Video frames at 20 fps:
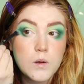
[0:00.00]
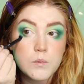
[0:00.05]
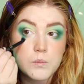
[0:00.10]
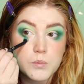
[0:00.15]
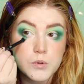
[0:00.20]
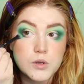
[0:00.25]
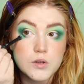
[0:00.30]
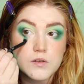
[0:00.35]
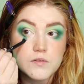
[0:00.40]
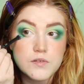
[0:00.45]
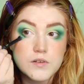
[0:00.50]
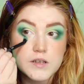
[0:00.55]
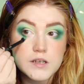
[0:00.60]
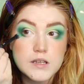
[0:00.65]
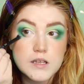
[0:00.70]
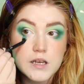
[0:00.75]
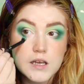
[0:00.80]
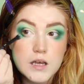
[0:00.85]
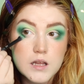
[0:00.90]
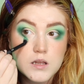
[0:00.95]
beautifully
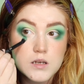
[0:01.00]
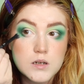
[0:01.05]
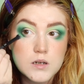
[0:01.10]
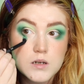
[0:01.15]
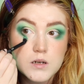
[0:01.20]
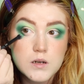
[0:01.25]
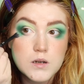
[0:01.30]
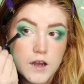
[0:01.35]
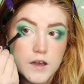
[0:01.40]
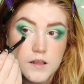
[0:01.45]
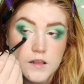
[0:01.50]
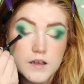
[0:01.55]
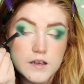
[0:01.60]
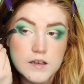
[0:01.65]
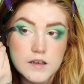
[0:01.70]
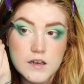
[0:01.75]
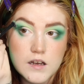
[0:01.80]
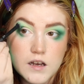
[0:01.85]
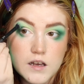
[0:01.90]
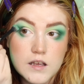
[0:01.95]
together, and
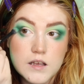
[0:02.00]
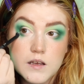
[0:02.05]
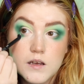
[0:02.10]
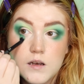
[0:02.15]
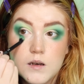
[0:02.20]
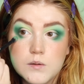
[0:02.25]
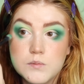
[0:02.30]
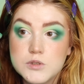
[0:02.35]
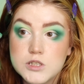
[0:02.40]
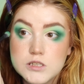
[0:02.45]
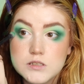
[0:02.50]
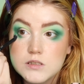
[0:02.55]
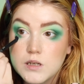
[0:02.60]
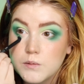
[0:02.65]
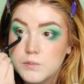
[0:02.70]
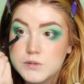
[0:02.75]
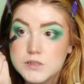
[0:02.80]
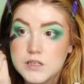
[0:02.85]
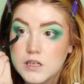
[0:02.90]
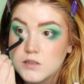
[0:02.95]
like I am just
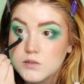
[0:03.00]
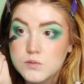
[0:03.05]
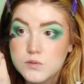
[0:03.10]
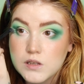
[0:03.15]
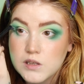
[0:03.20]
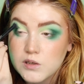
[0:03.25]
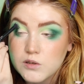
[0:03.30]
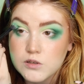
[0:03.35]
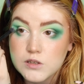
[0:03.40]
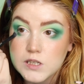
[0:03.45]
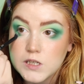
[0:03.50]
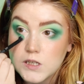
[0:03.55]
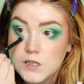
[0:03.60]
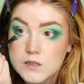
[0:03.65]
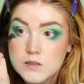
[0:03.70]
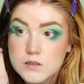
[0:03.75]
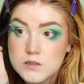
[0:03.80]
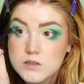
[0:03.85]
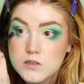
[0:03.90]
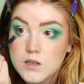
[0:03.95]
obsessed with
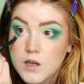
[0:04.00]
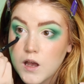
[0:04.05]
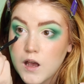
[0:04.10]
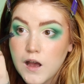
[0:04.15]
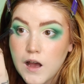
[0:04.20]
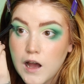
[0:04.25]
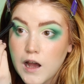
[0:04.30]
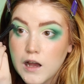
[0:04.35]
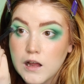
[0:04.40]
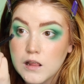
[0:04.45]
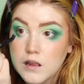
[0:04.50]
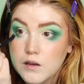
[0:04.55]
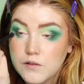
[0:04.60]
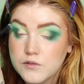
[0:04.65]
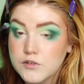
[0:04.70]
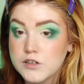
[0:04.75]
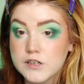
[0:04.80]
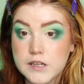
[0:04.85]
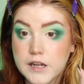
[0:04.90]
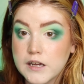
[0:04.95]
greens. I love
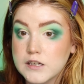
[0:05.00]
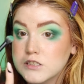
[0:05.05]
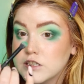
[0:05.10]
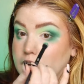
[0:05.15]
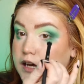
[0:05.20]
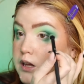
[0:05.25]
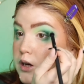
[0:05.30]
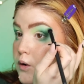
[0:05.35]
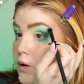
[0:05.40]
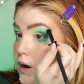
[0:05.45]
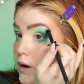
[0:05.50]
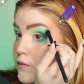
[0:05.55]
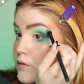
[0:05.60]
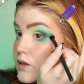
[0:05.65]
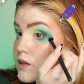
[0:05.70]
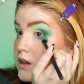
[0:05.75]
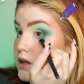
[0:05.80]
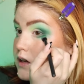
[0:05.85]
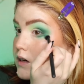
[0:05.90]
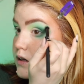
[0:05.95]
green eyeshadow,
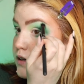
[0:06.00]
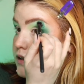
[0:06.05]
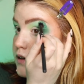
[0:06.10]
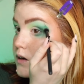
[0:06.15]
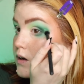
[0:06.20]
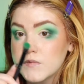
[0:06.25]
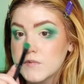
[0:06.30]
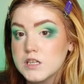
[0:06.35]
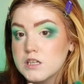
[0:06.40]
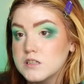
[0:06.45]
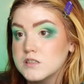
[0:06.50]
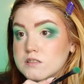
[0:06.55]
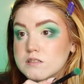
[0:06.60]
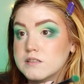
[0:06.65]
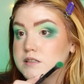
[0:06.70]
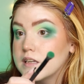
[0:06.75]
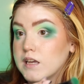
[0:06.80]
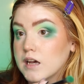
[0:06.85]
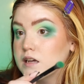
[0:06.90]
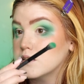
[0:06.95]
everything. Just,
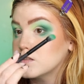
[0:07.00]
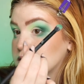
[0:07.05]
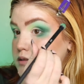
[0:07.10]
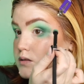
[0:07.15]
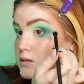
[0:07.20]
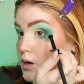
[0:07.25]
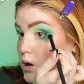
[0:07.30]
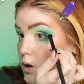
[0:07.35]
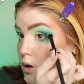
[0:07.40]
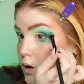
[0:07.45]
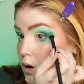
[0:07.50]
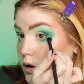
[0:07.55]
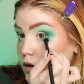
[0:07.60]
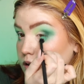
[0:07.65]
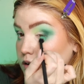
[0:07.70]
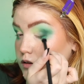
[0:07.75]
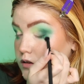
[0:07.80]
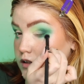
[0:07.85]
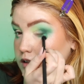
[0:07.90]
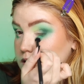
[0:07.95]
yes, all
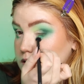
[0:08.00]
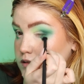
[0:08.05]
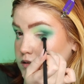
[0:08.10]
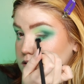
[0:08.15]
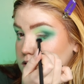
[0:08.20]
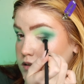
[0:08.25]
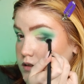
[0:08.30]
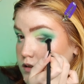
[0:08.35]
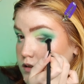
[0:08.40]
the greens.